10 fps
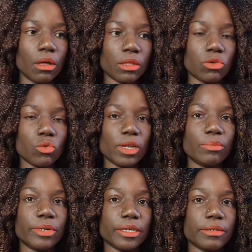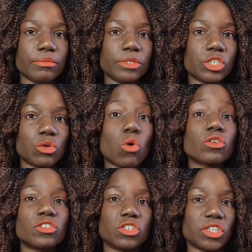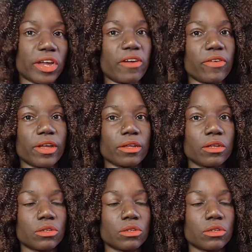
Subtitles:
you will be cost sharing.